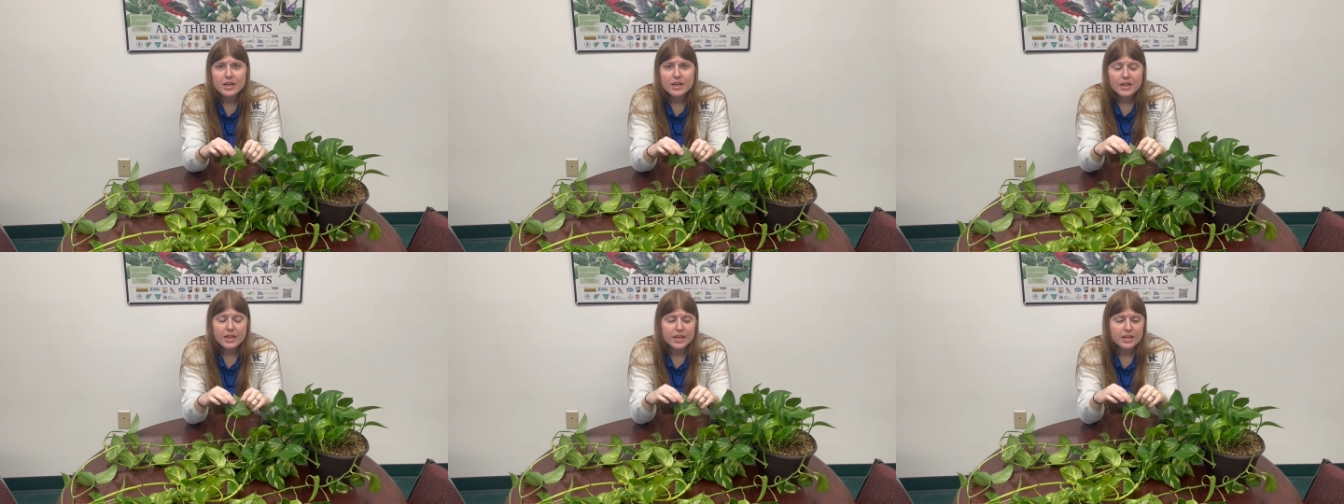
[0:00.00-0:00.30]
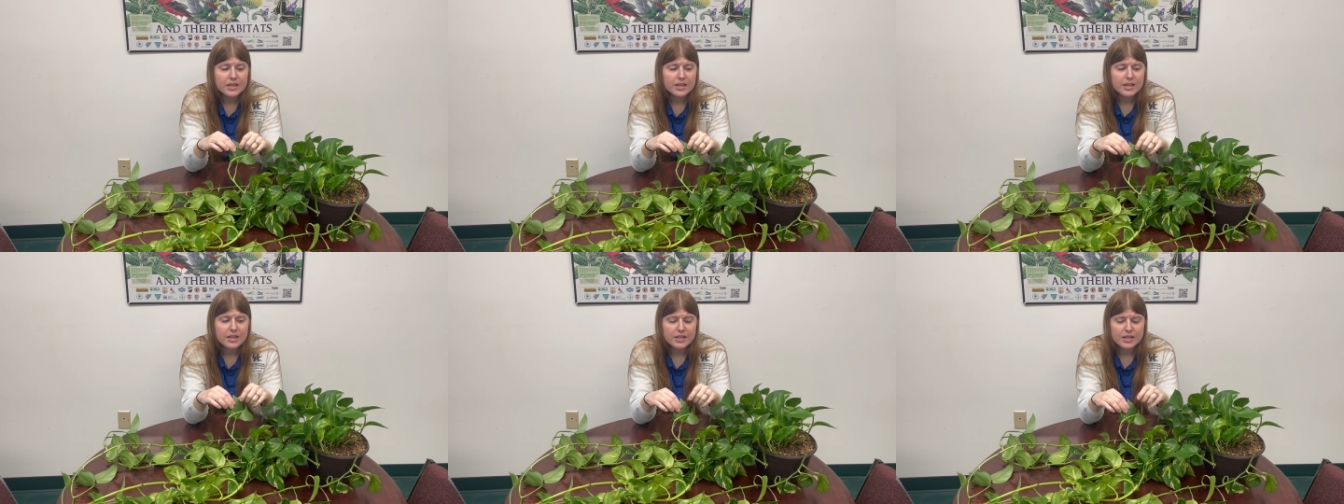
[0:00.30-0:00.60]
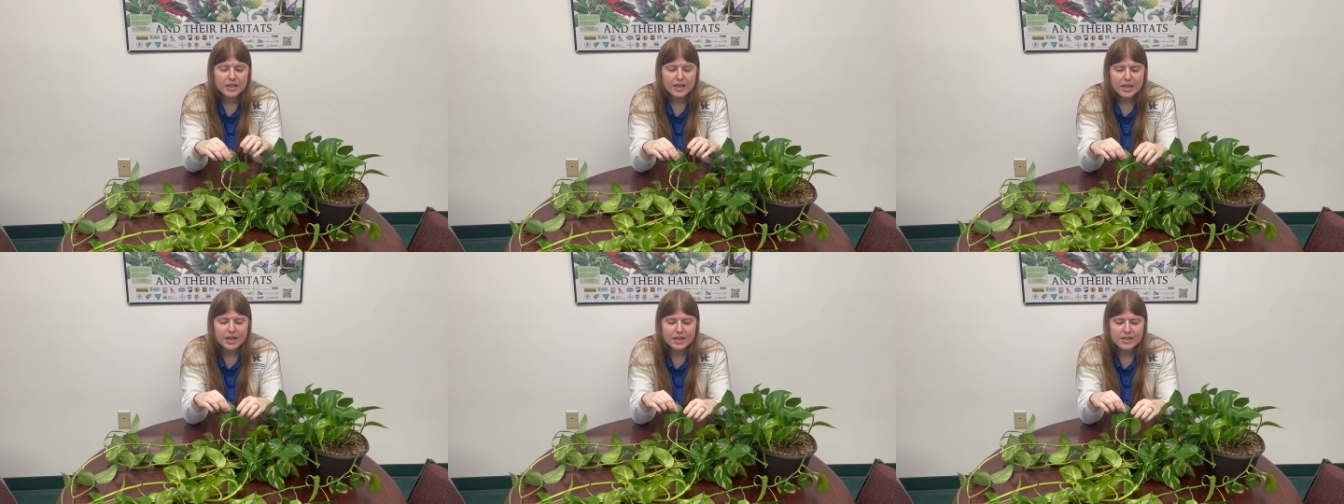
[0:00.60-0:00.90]
it kind of
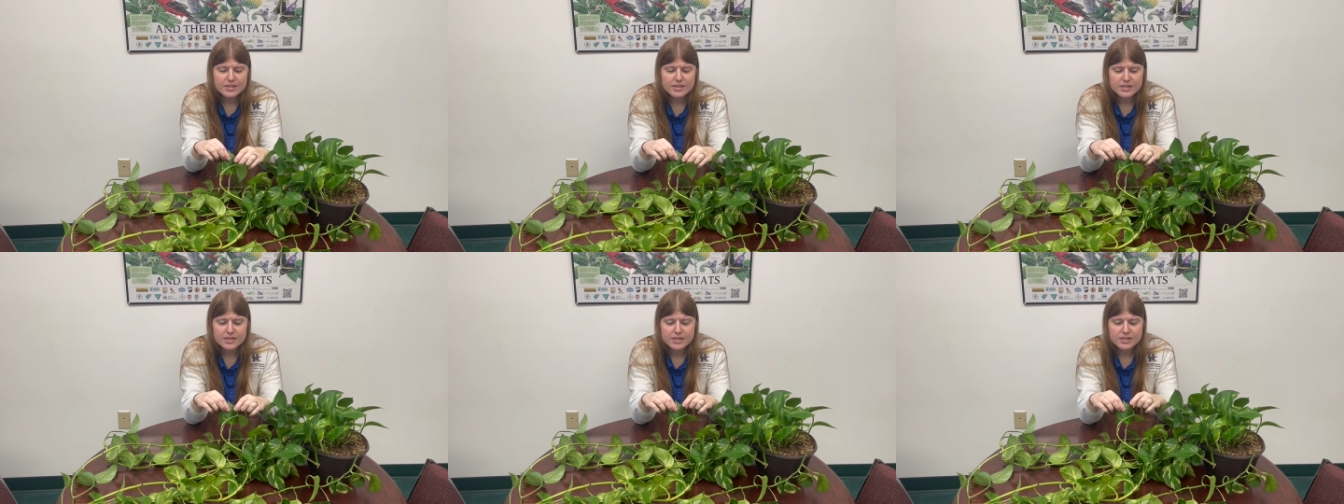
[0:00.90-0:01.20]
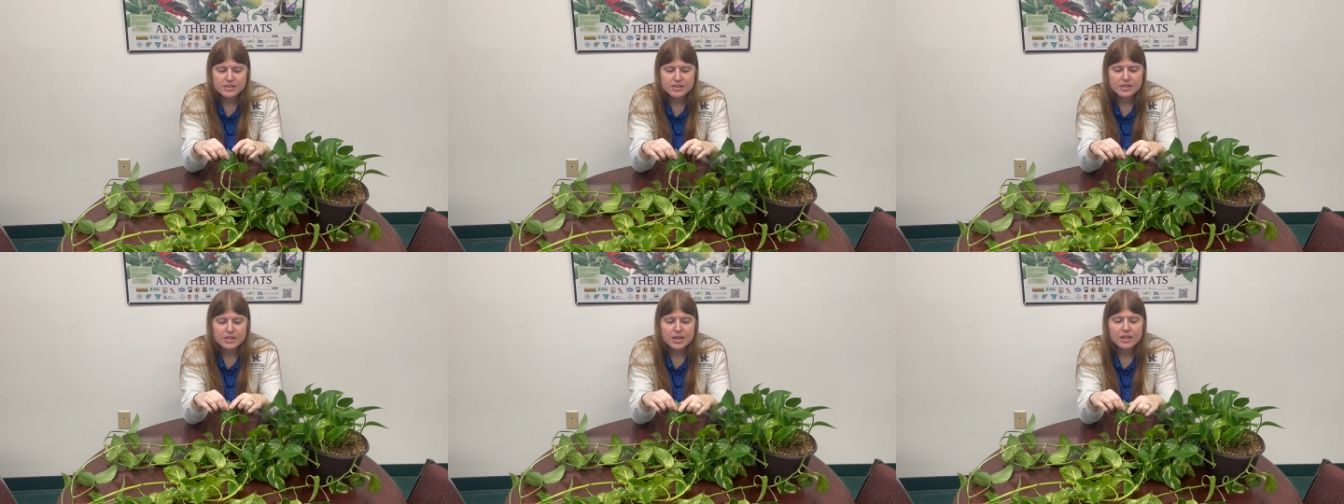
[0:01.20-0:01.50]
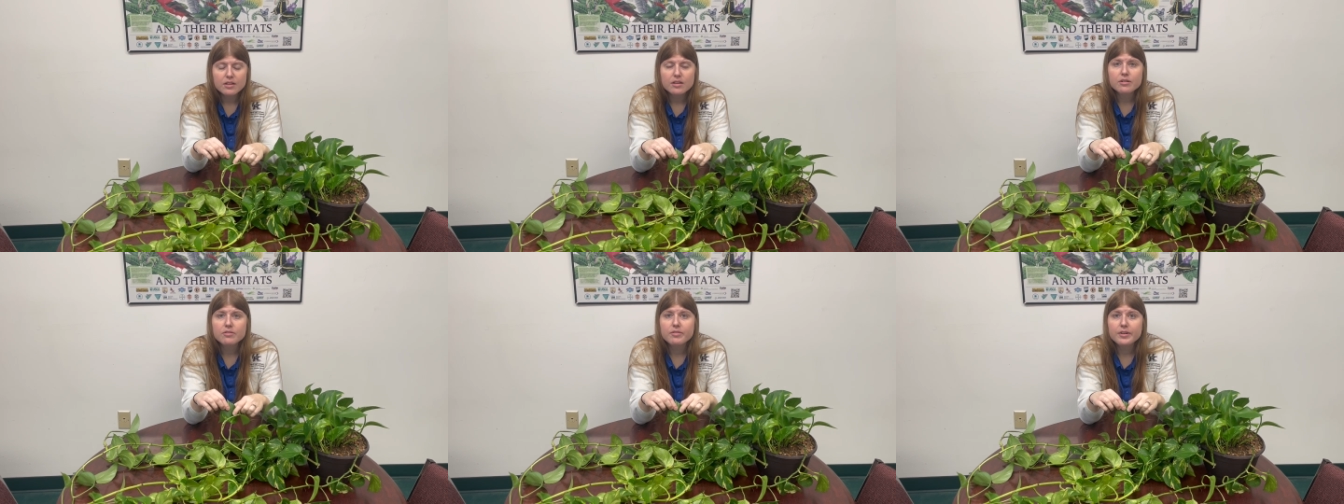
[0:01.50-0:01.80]
has this
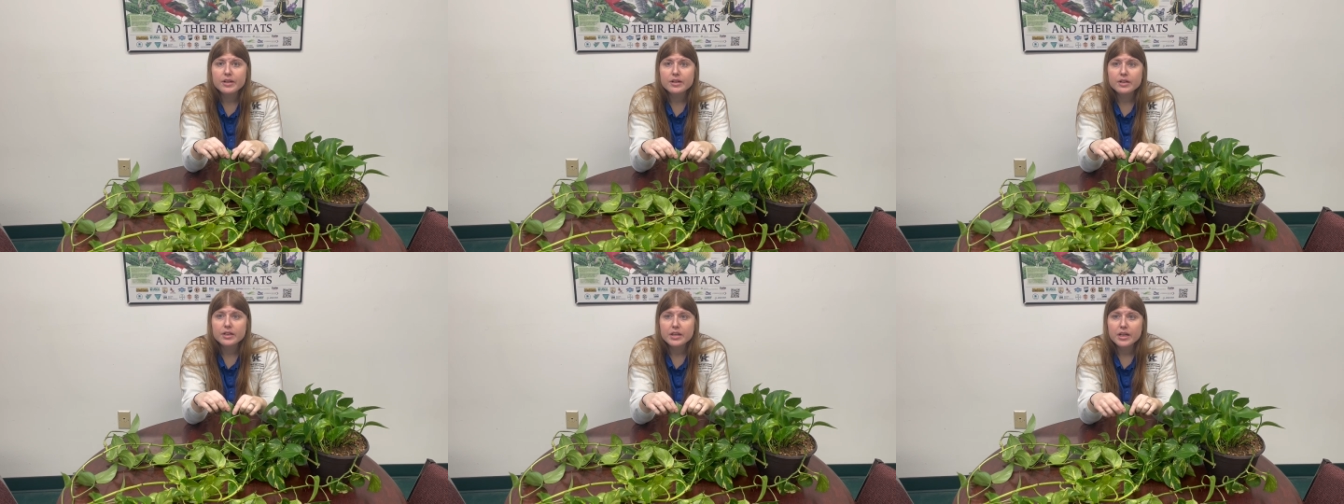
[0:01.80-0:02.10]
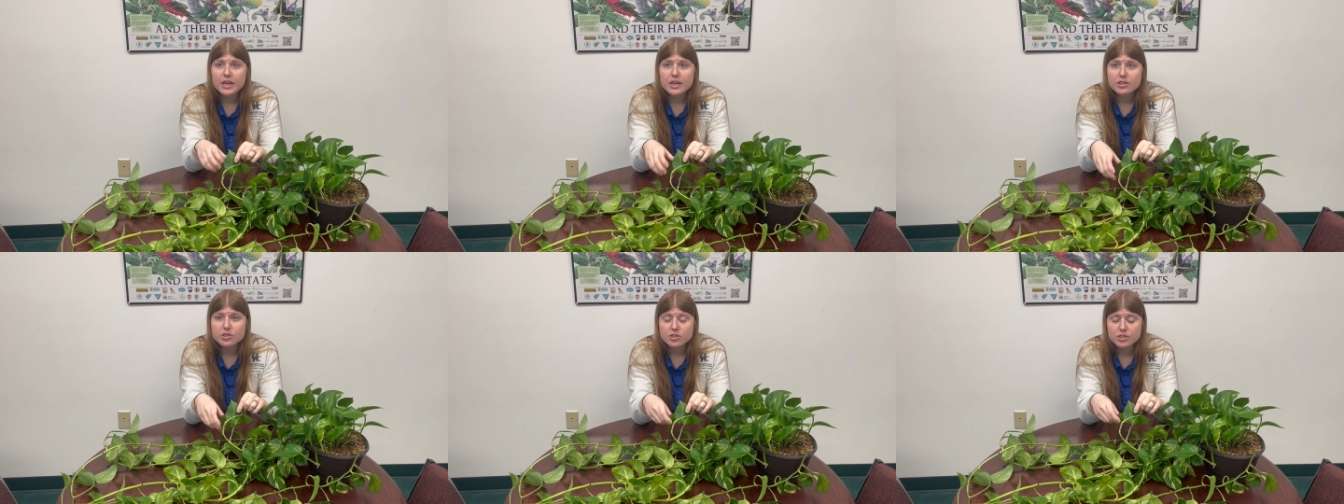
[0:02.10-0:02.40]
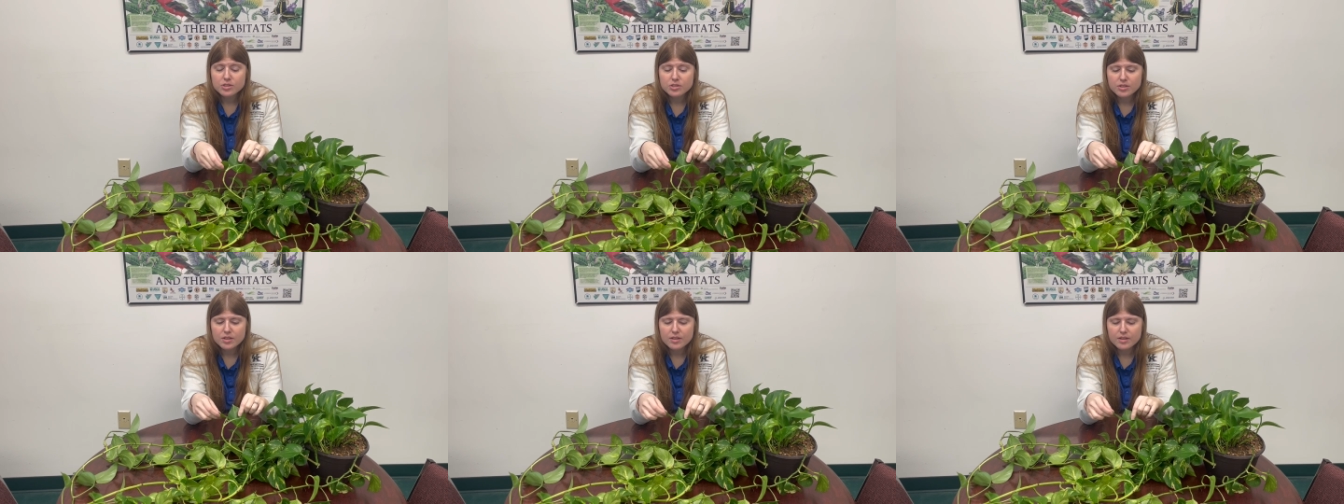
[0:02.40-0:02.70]
yellow
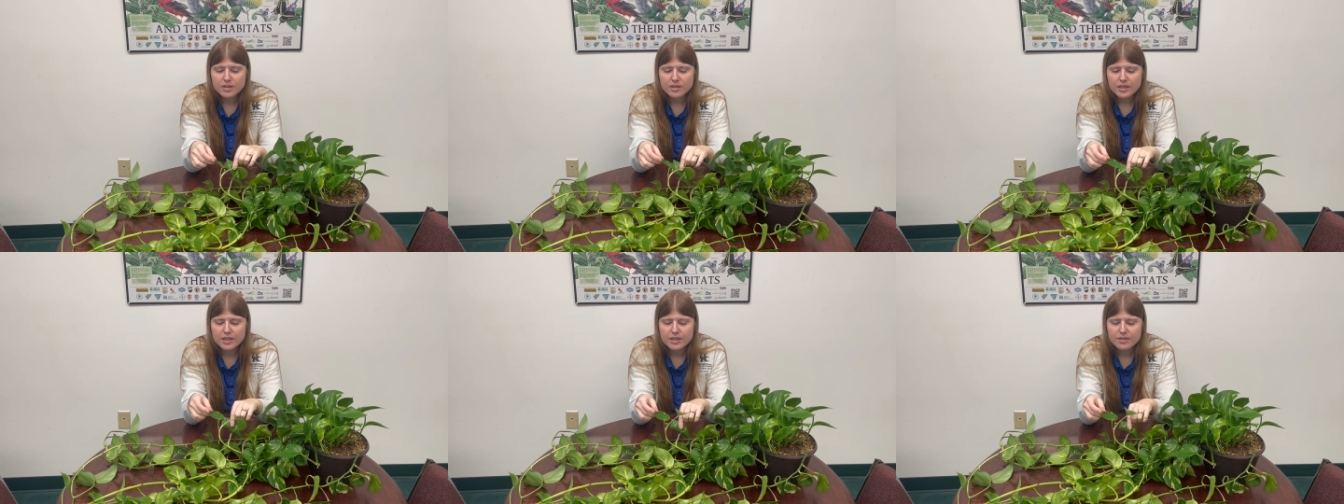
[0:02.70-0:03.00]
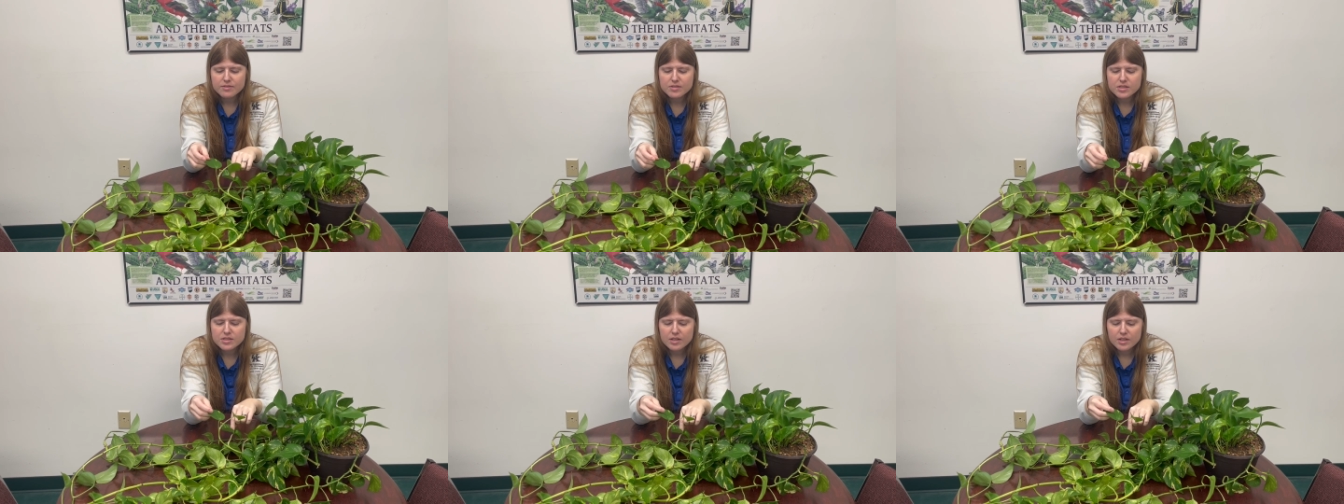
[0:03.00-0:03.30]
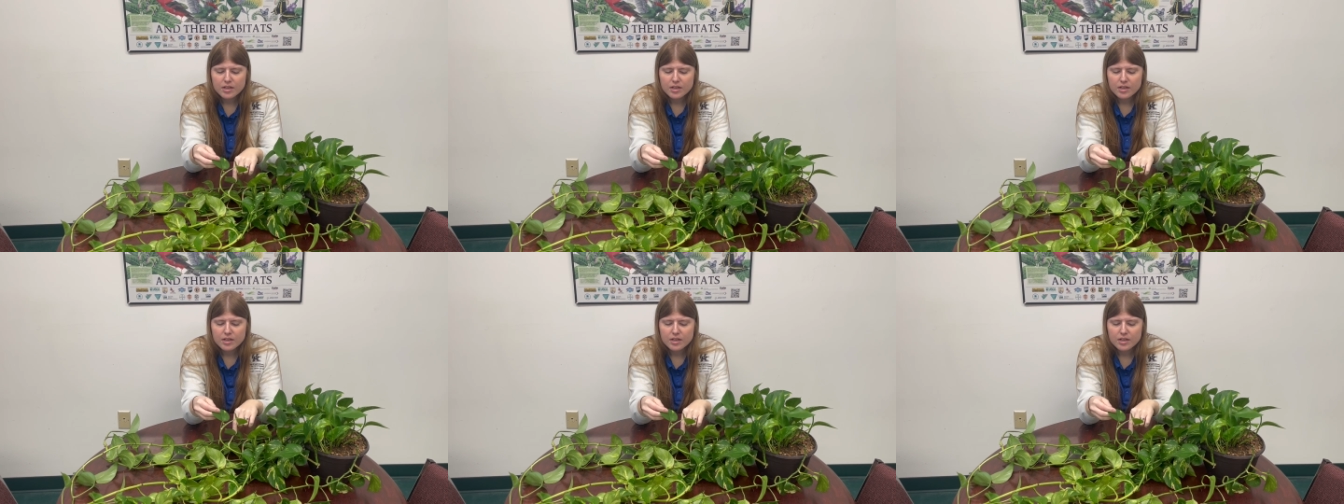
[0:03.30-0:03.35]
variegation to the leaves.